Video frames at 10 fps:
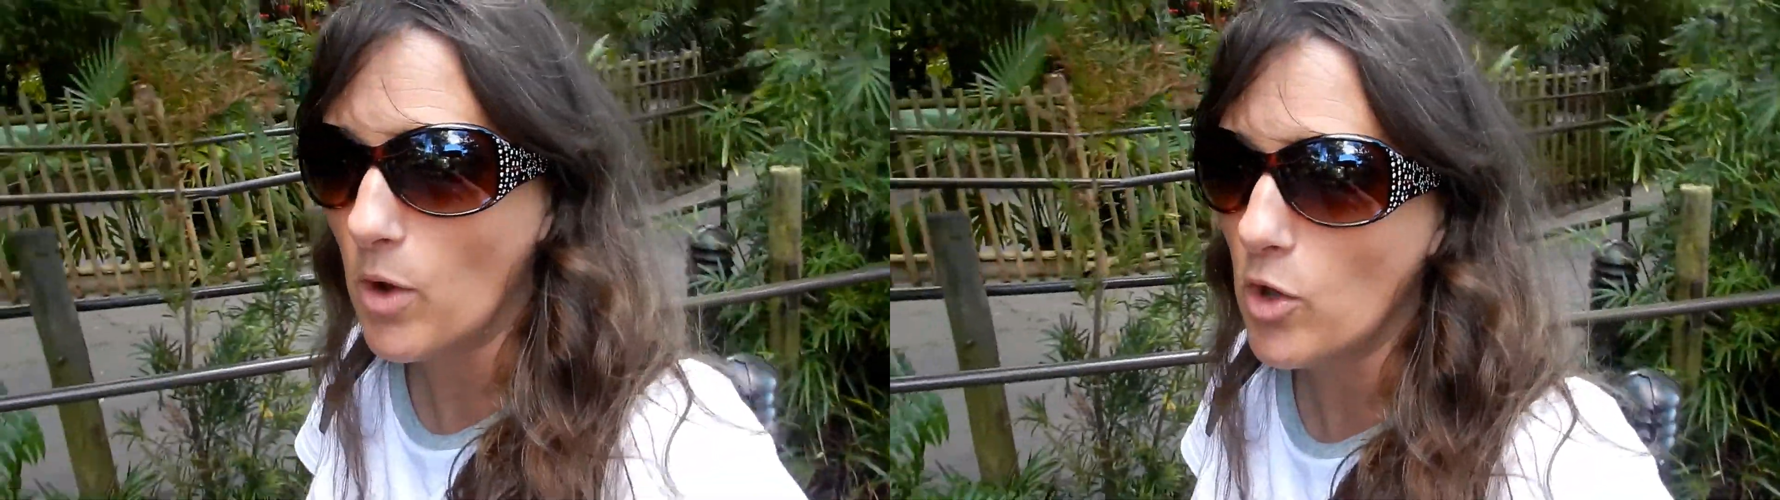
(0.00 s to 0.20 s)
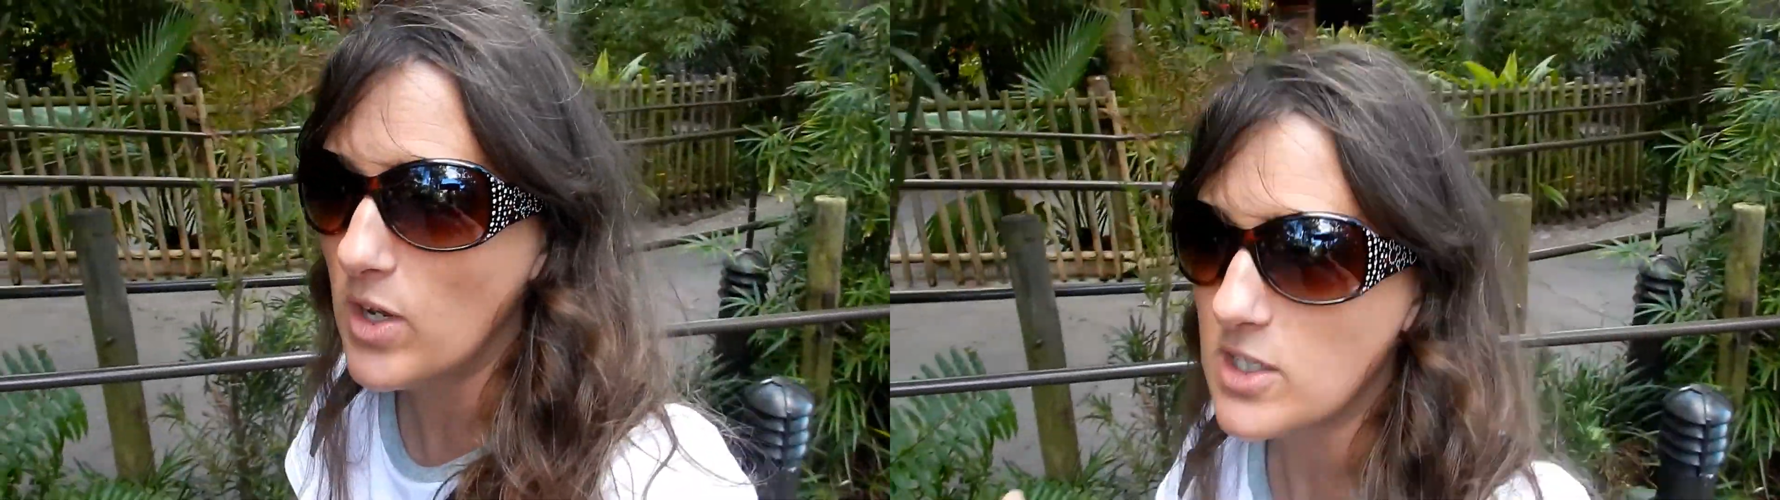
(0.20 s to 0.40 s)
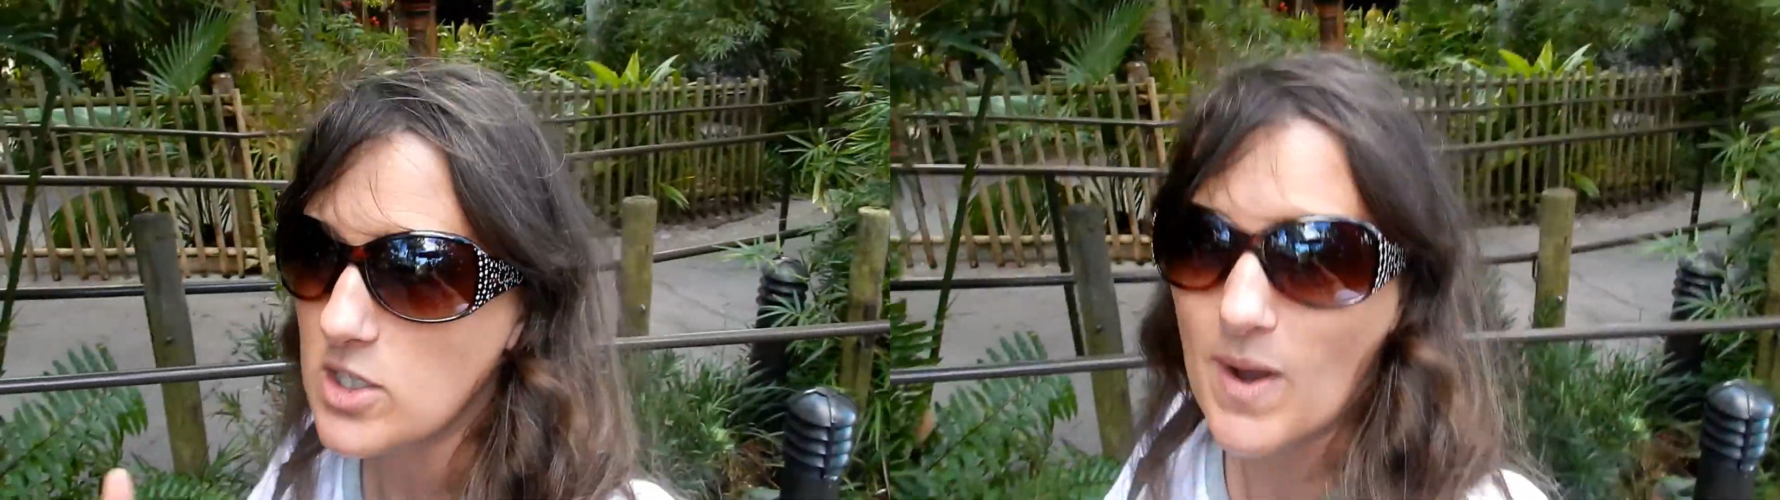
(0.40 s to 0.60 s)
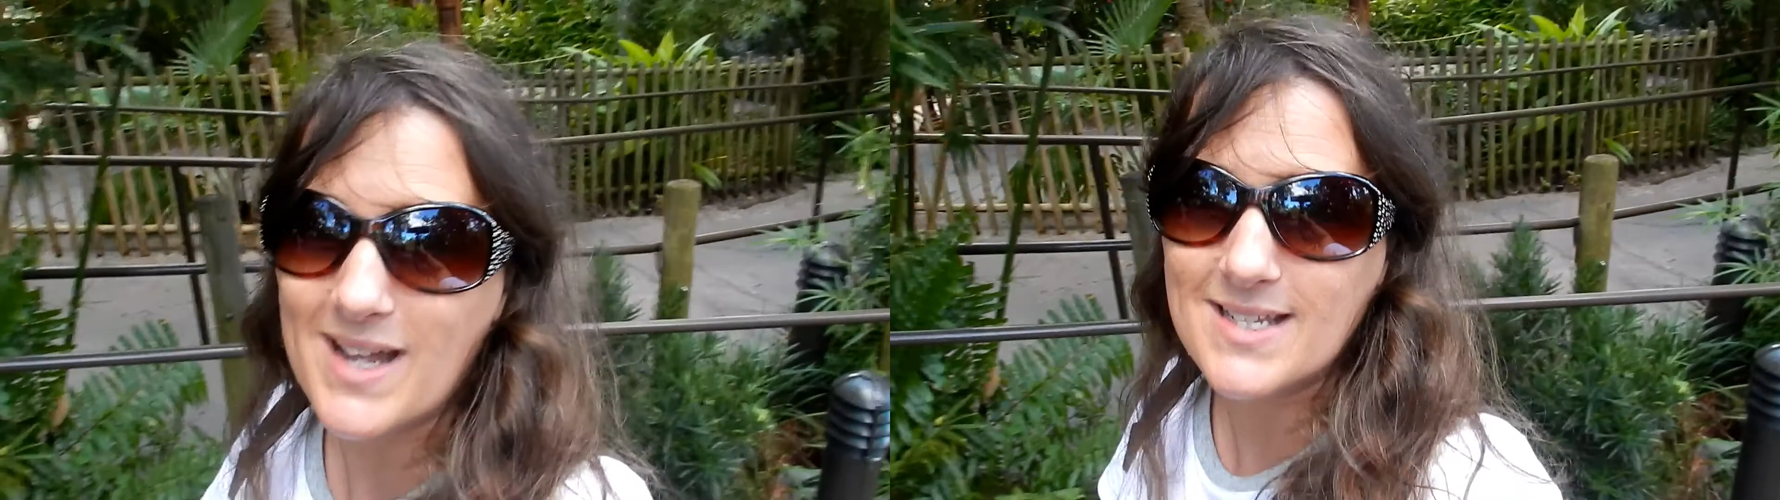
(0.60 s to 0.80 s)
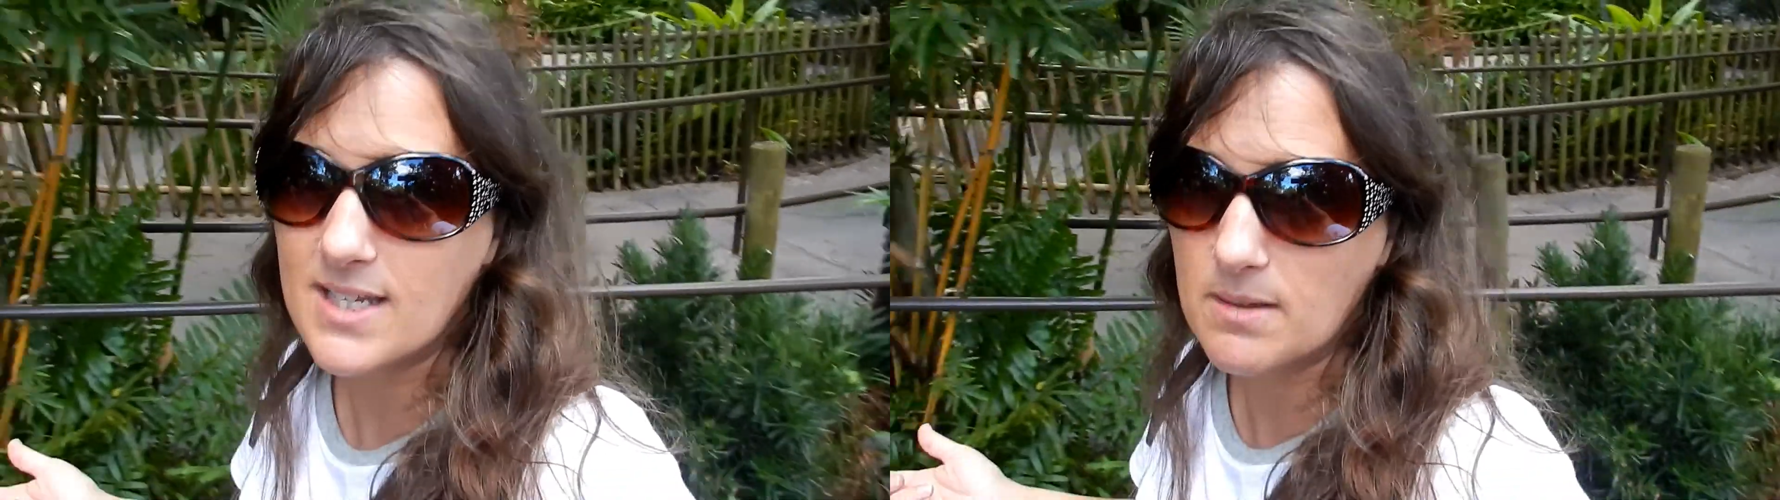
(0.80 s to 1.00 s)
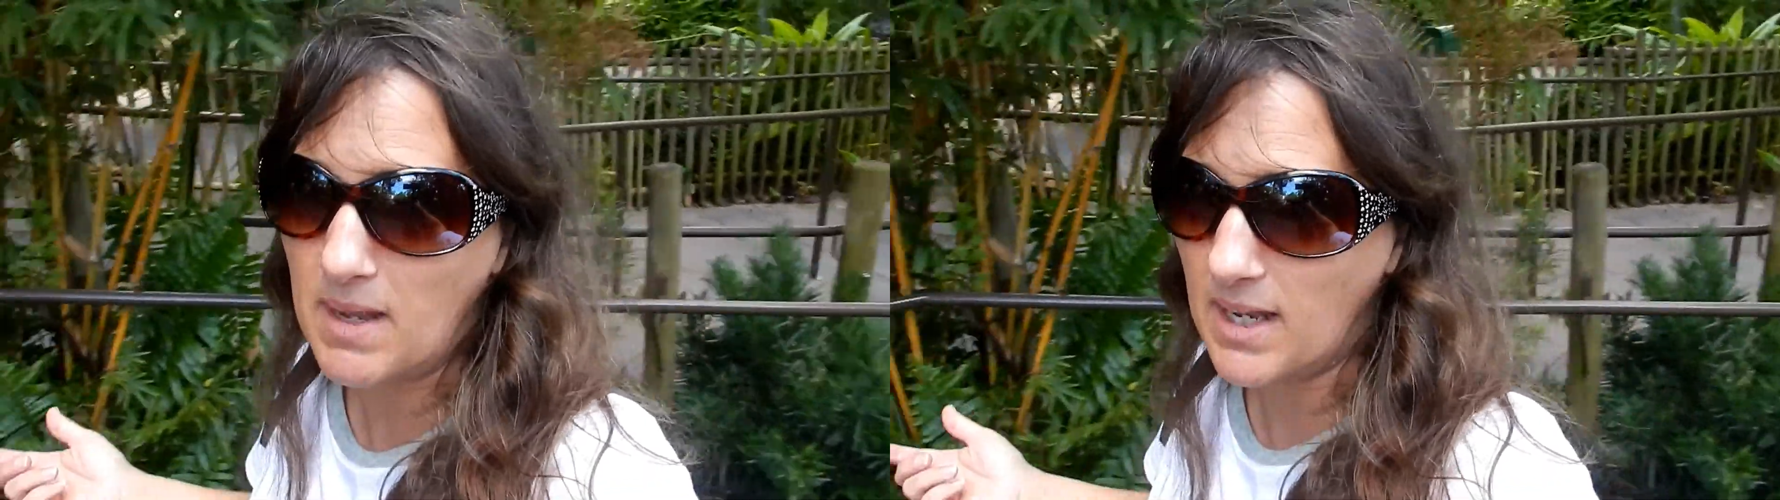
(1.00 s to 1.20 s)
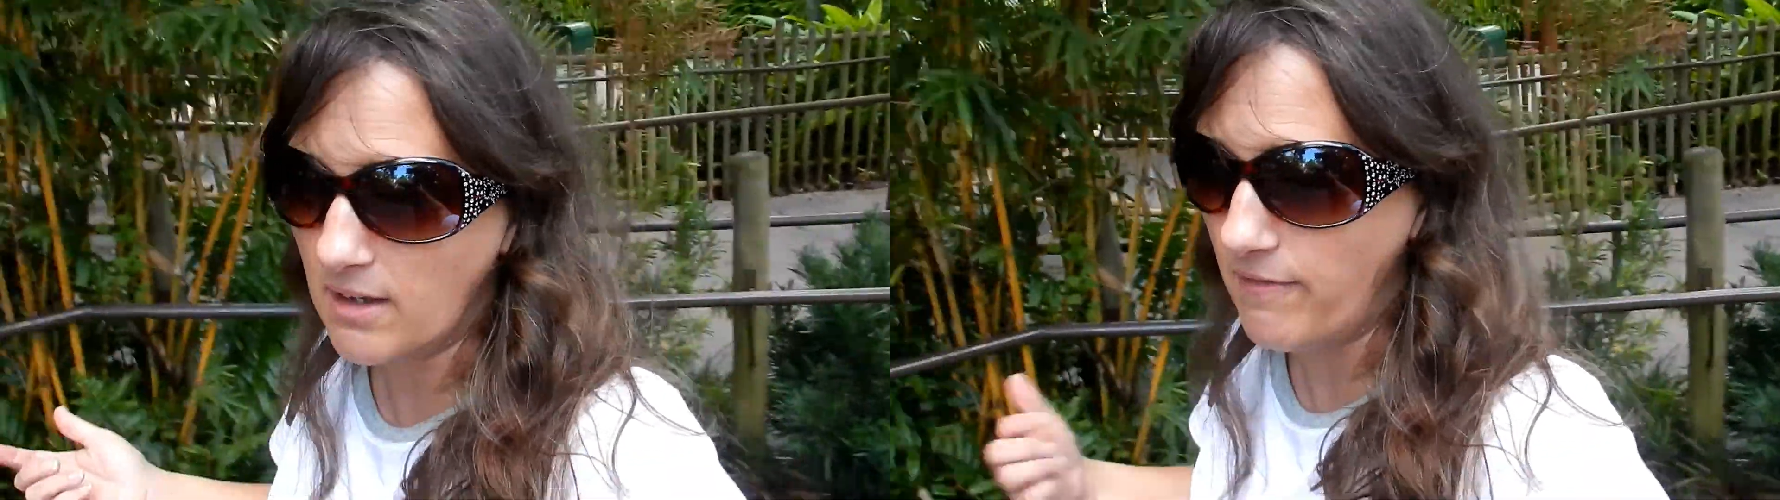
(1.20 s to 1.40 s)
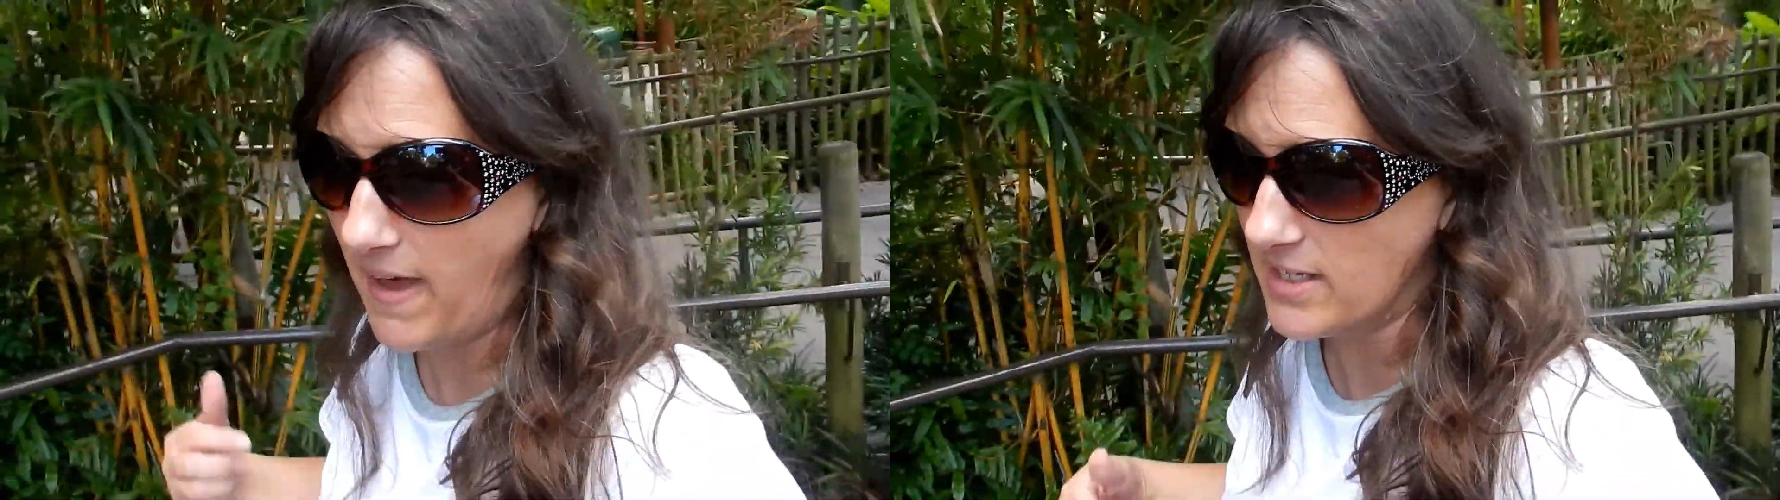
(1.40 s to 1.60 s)
rode it. Aww. So I didn't make
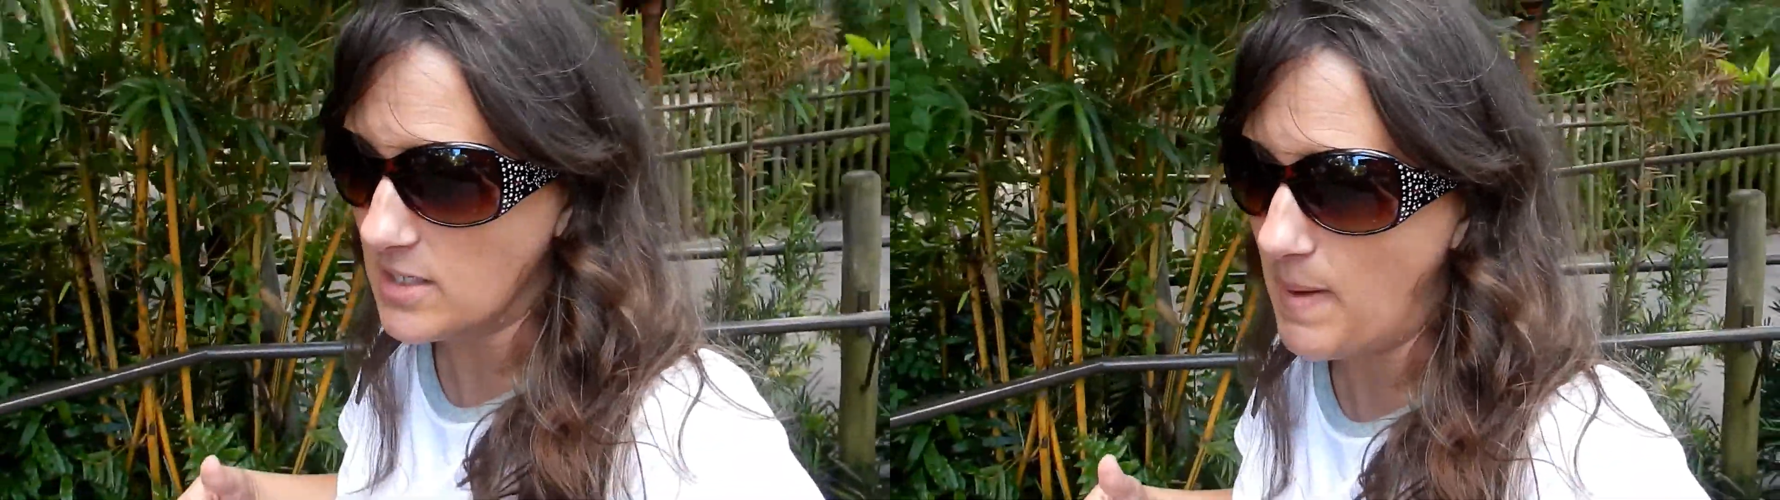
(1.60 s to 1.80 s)
a fast